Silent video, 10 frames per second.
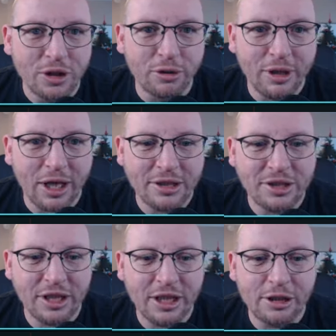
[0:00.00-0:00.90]
You can
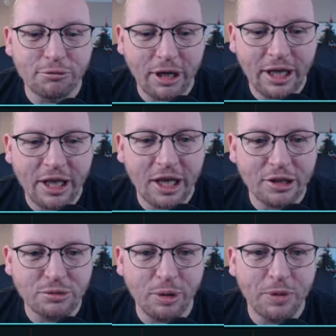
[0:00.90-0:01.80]
see here red
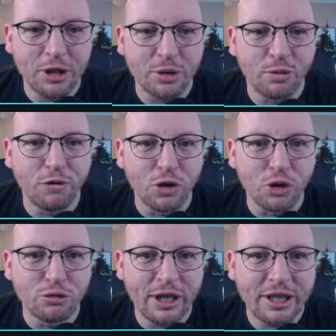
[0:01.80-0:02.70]
cards. We picked up
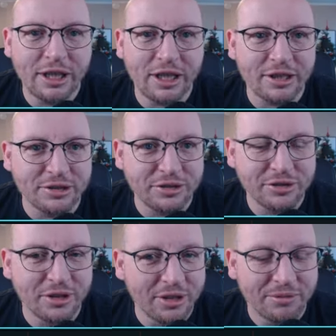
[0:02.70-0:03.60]
4 red
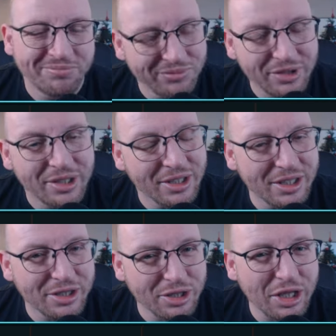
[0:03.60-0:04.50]
cards.
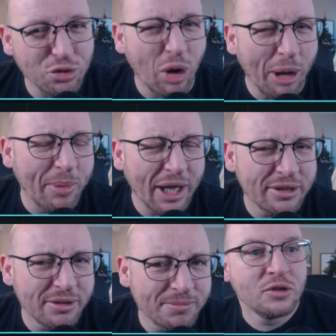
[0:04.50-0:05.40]
It's quite
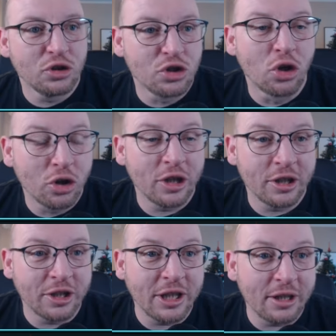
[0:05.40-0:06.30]
bad. Just looking
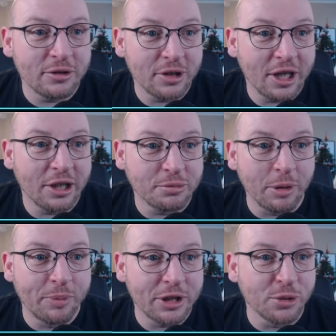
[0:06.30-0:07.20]
at the yellow cards,
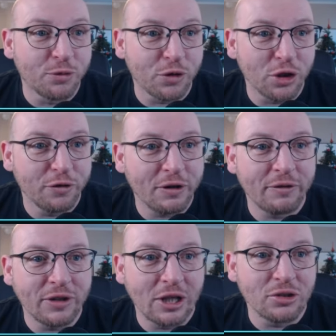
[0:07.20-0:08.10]
we picked up
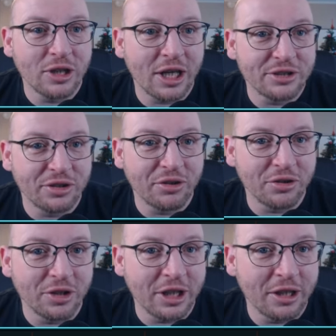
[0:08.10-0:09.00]
45 yellow cards in
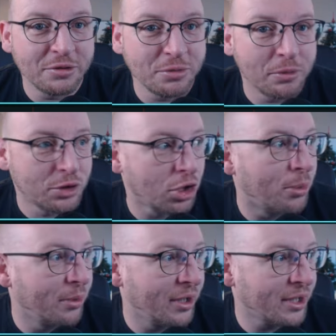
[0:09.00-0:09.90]
30 games. We were
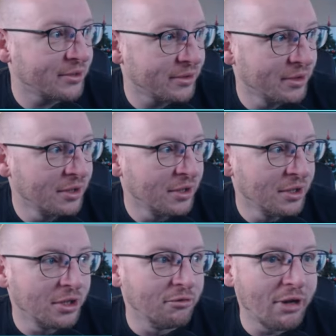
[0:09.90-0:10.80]
top of that.
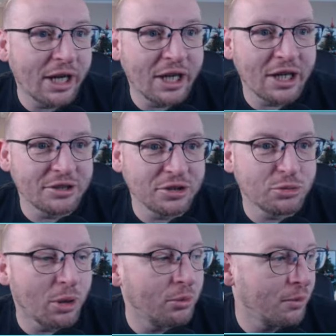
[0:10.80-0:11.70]
And red cards as
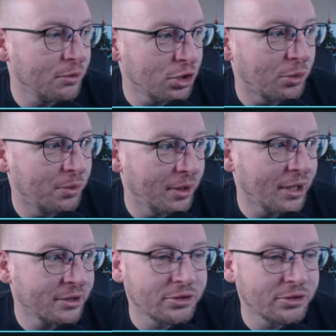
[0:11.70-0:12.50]
well, we were top of that.